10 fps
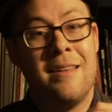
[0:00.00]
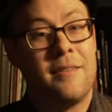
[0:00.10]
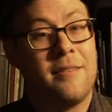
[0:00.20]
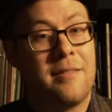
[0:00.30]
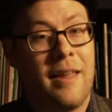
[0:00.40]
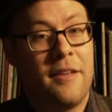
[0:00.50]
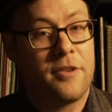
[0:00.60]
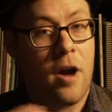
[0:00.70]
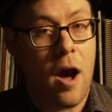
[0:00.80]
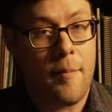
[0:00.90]
This is less
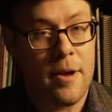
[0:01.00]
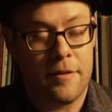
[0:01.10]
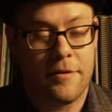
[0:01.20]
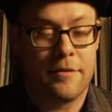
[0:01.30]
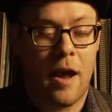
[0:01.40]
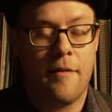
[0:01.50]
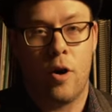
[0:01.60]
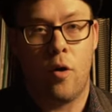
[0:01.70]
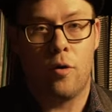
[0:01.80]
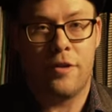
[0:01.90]
common. This is kind of
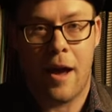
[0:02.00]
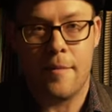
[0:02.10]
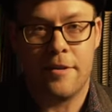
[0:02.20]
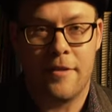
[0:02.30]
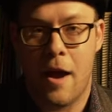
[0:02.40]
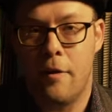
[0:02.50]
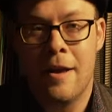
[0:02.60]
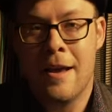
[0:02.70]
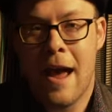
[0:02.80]
an old timey sound